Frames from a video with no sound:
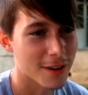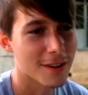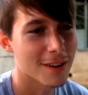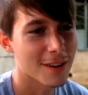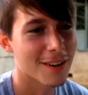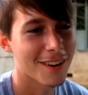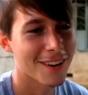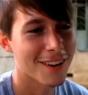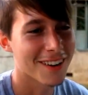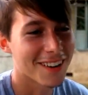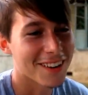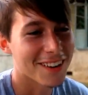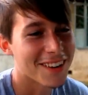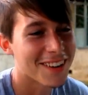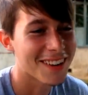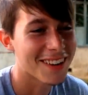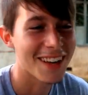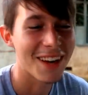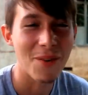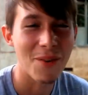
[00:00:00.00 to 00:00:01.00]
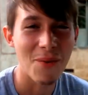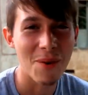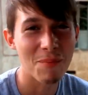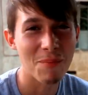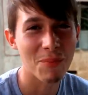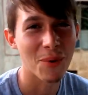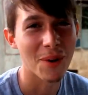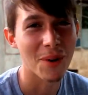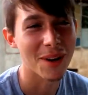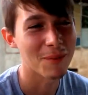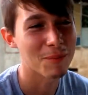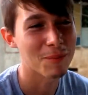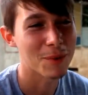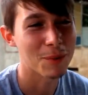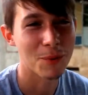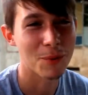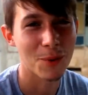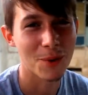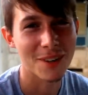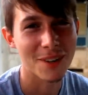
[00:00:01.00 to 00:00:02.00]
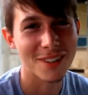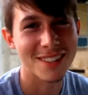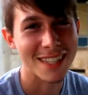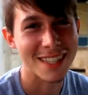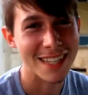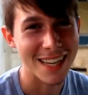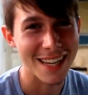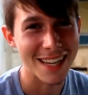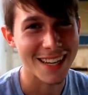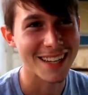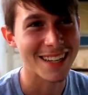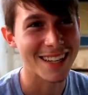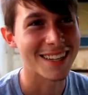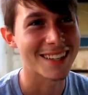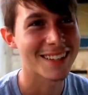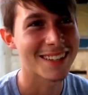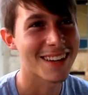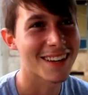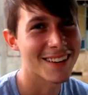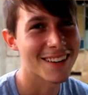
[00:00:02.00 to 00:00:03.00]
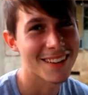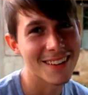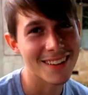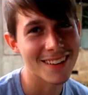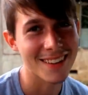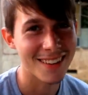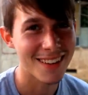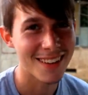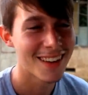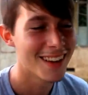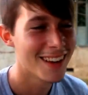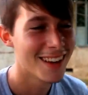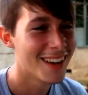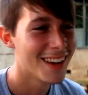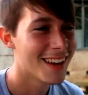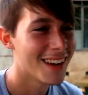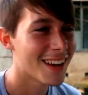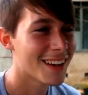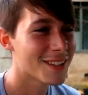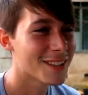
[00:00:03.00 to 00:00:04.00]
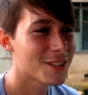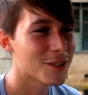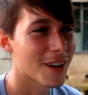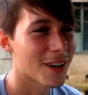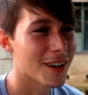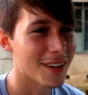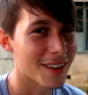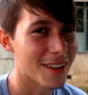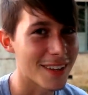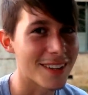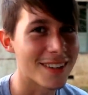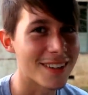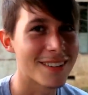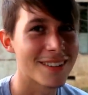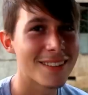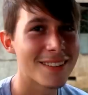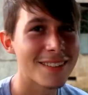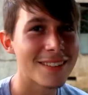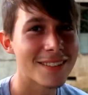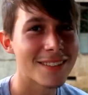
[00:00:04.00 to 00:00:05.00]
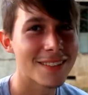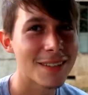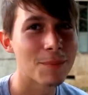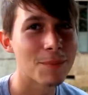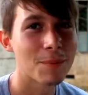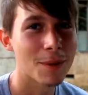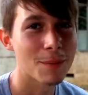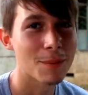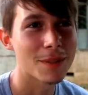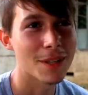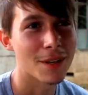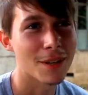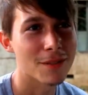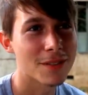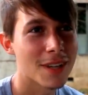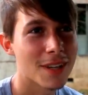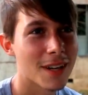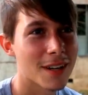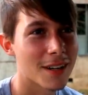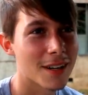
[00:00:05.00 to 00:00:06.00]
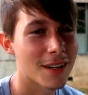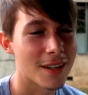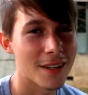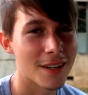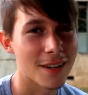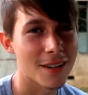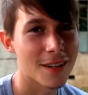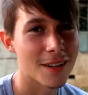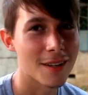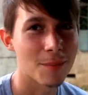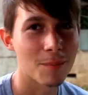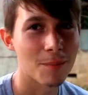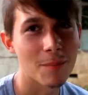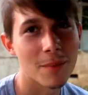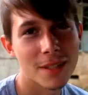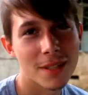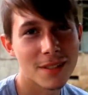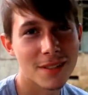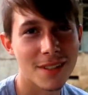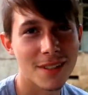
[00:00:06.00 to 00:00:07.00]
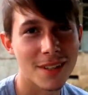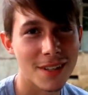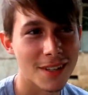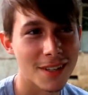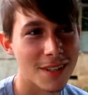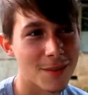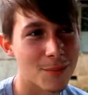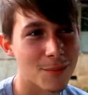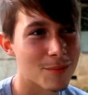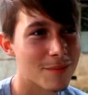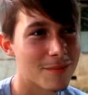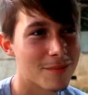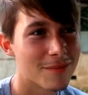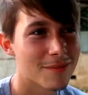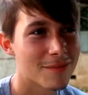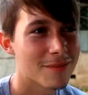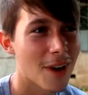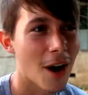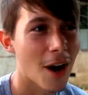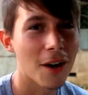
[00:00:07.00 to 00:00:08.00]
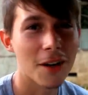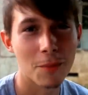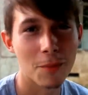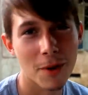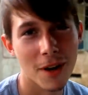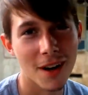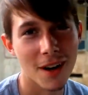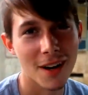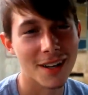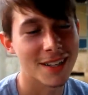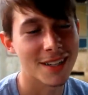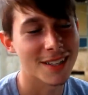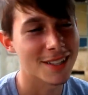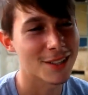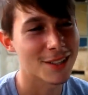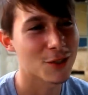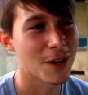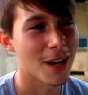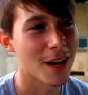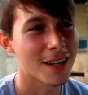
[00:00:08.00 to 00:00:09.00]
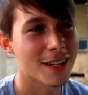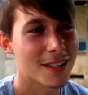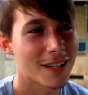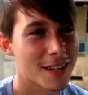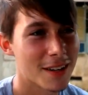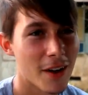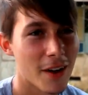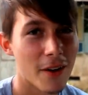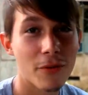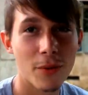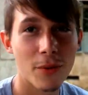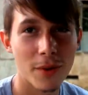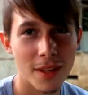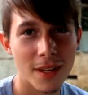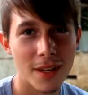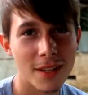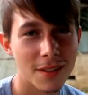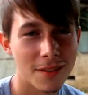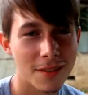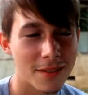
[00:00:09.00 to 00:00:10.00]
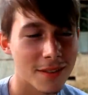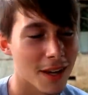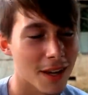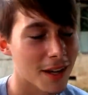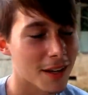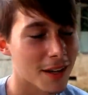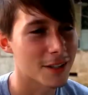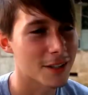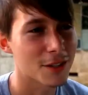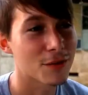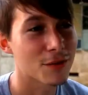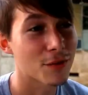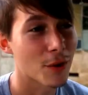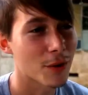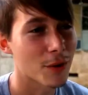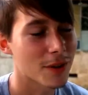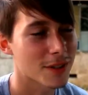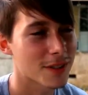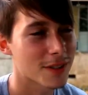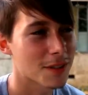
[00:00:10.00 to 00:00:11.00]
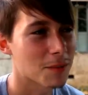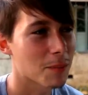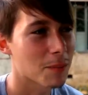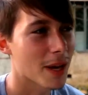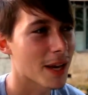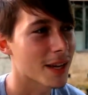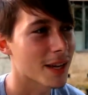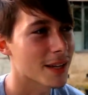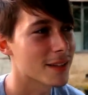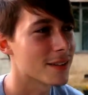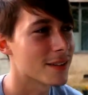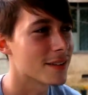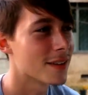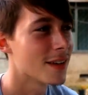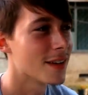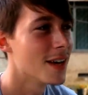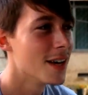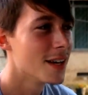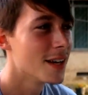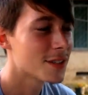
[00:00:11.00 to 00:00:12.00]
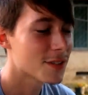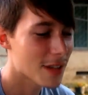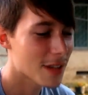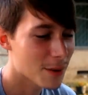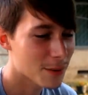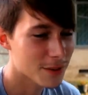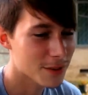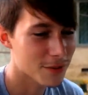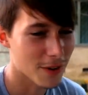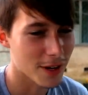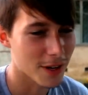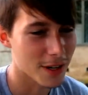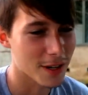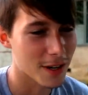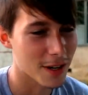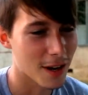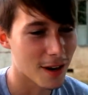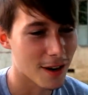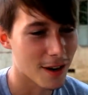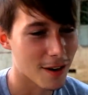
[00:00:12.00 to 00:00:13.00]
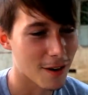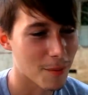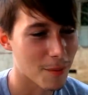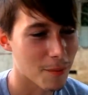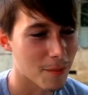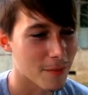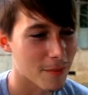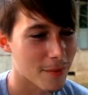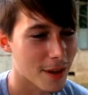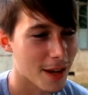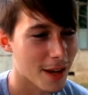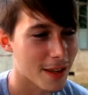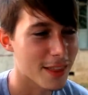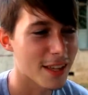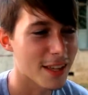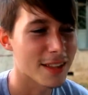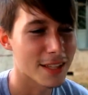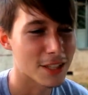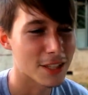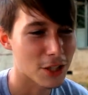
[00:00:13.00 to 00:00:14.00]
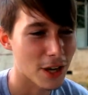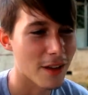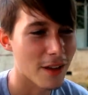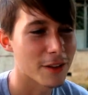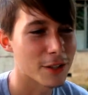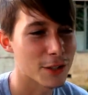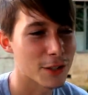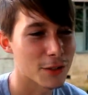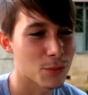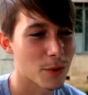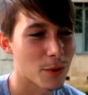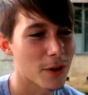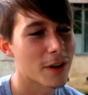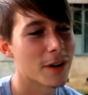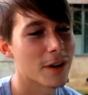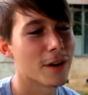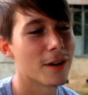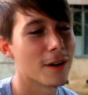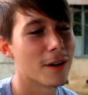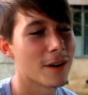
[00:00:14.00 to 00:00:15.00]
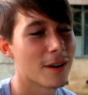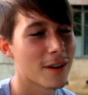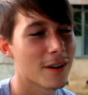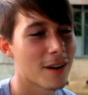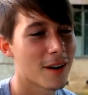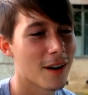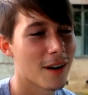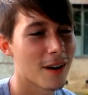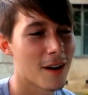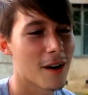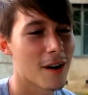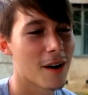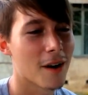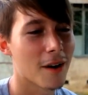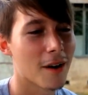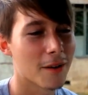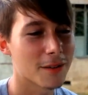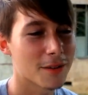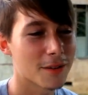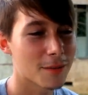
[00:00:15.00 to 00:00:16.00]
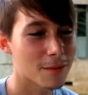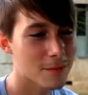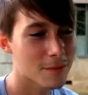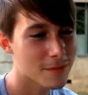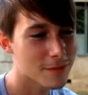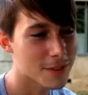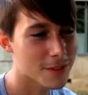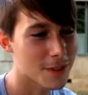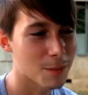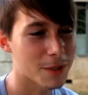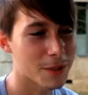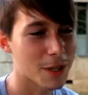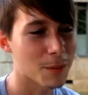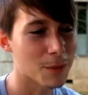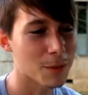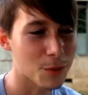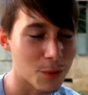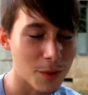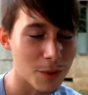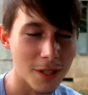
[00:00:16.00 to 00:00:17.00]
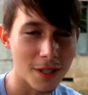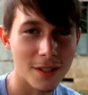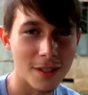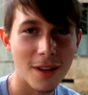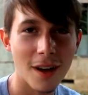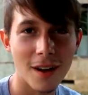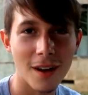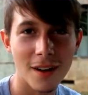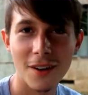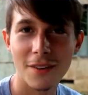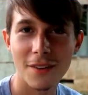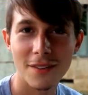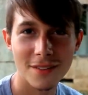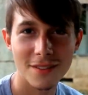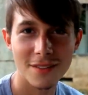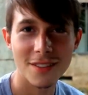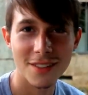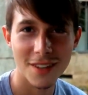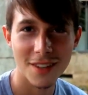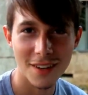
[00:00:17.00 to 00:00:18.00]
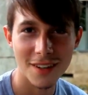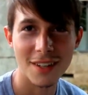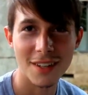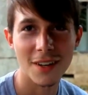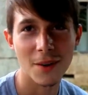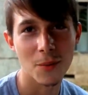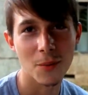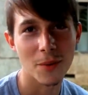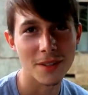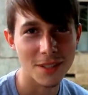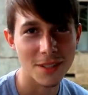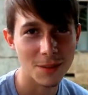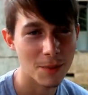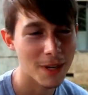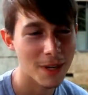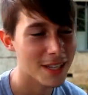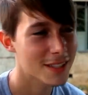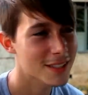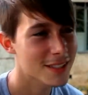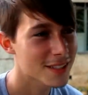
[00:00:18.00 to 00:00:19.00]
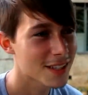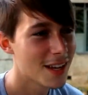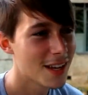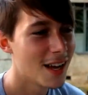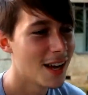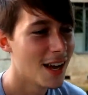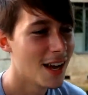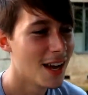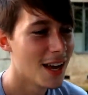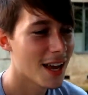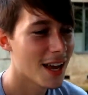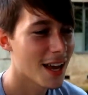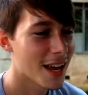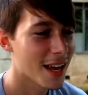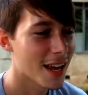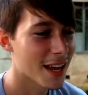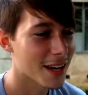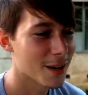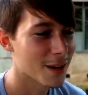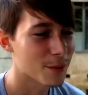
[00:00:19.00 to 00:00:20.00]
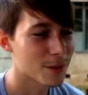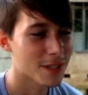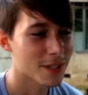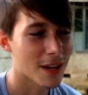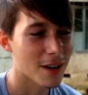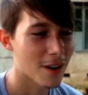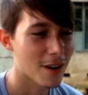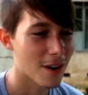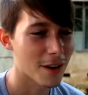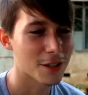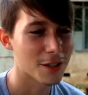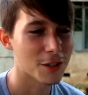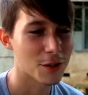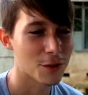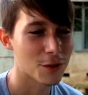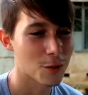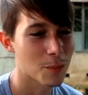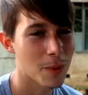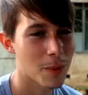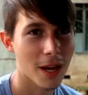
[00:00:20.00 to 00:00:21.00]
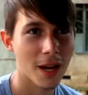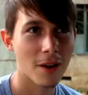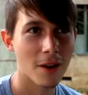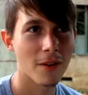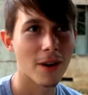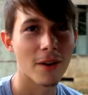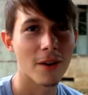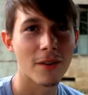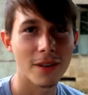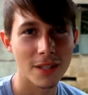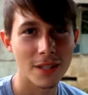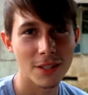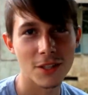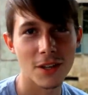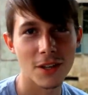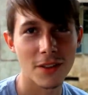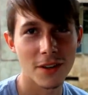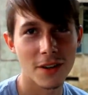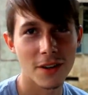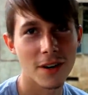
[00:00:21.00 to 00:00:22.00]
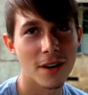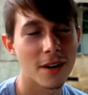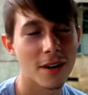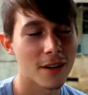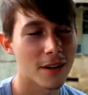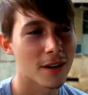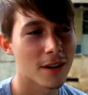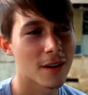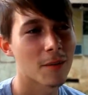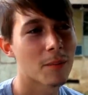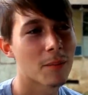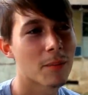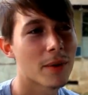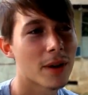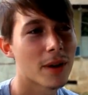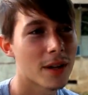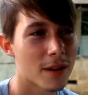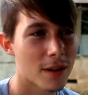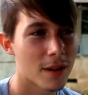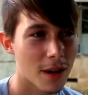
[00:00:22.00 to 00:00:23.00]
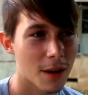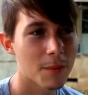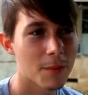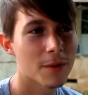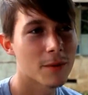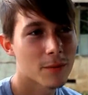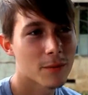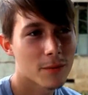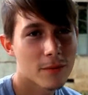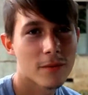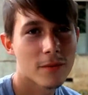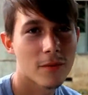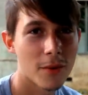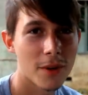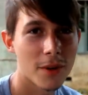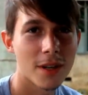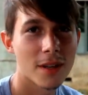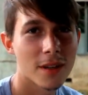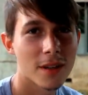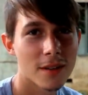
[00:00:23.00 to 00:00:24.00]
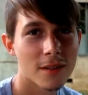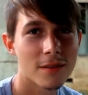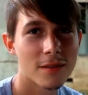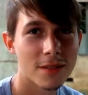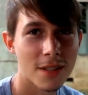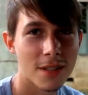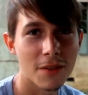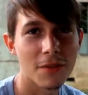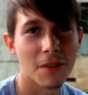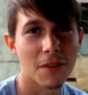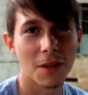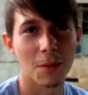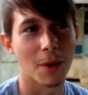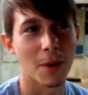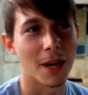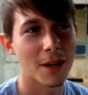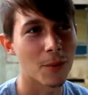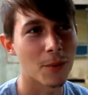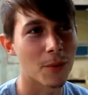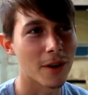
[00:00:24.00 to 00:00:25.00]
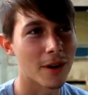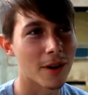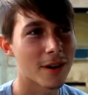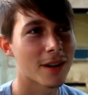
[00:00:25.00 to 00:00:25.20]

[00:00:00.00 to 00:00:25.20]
At one point, people were singing and kind of like trying to like keep themselves kind of mentally occupied and distracted enough where they could kind of focus and paint. So that was fun. I think the challenges were sometimes we got stuck into one space, and it was kind of hard to paint around each other. But I mean, we definitely made it work.